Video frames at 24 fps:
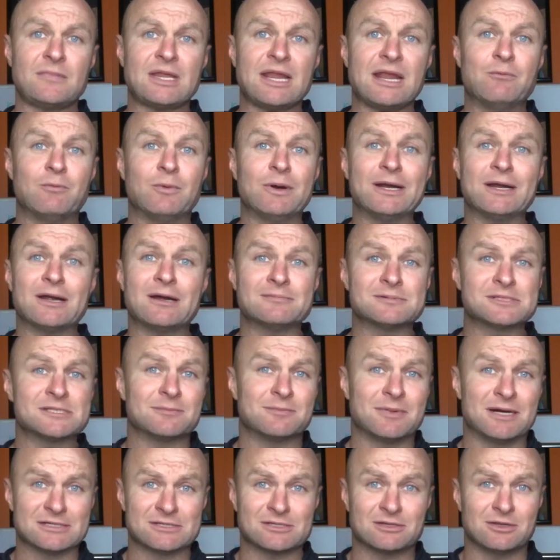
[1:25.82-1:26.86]
And when it comes to
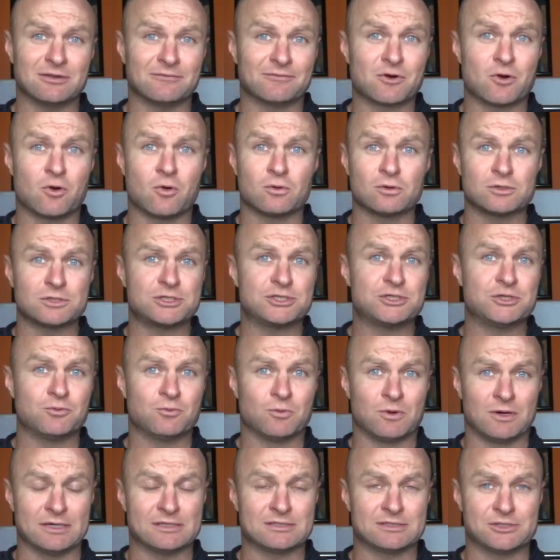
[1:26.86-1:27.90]
muscle, of course you
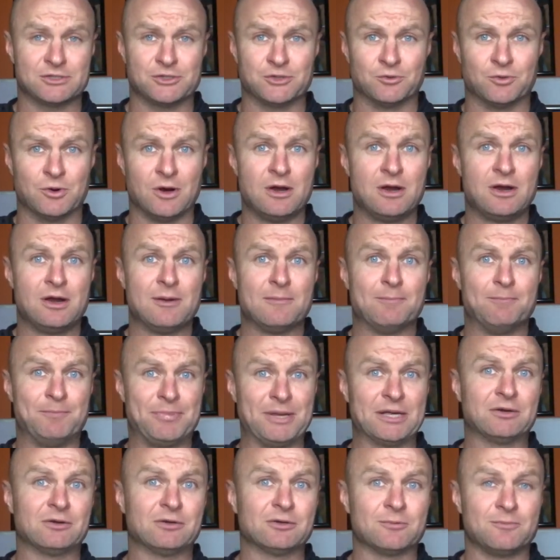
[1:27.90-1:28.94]
want to
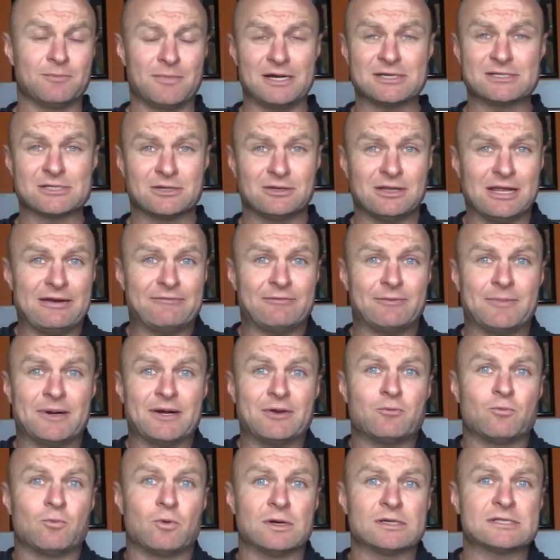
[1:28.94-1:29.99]
build muscle. Everybody
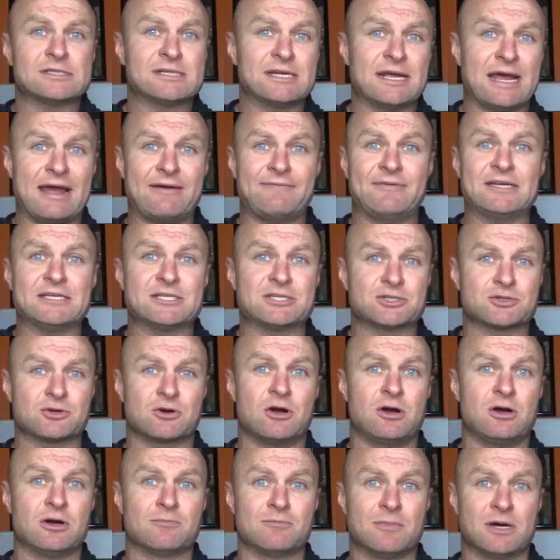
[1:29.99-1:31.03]
wants to have a
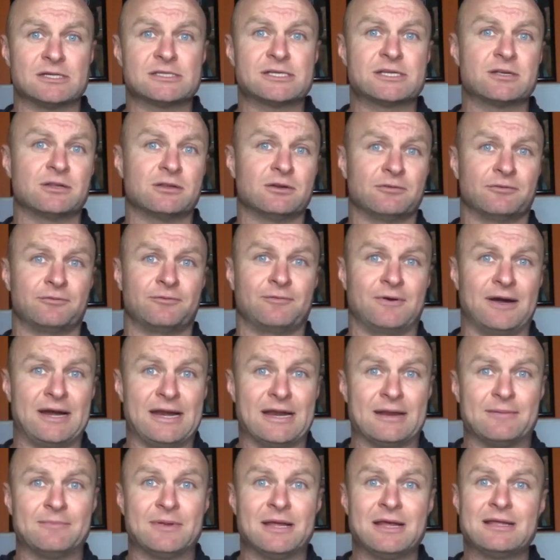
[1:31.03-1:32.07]
strong muscular
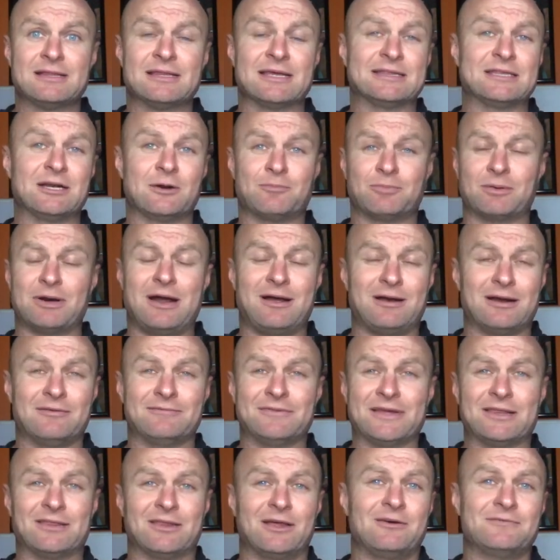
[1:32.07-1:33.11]
frame that they're proud of.
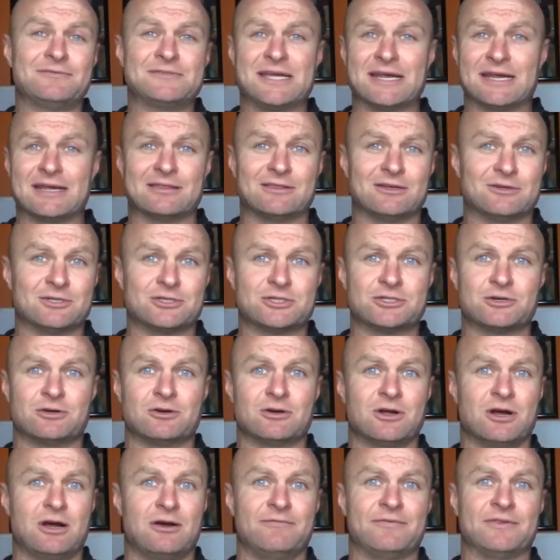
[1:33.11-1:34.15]
They love taking their
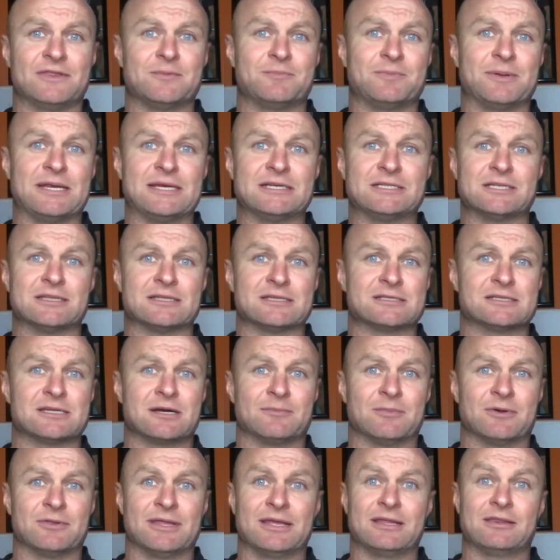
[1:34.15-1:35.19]
shirt off at the beach in the
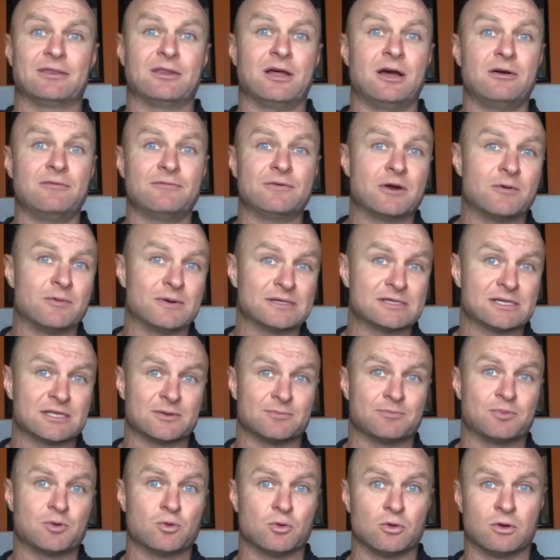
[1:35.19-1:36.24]
summer. They love going to the
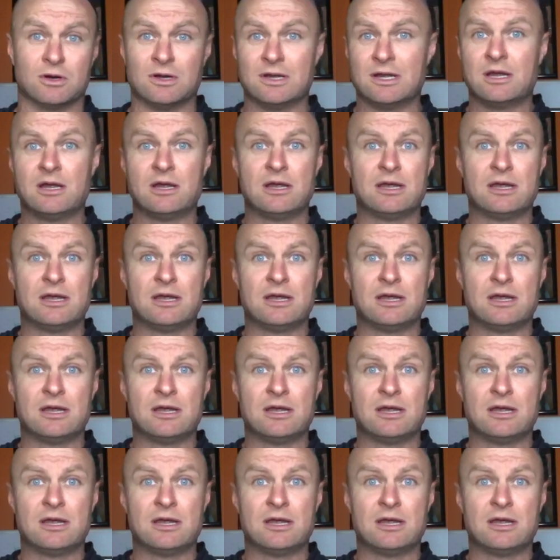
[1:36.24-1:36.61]
pool,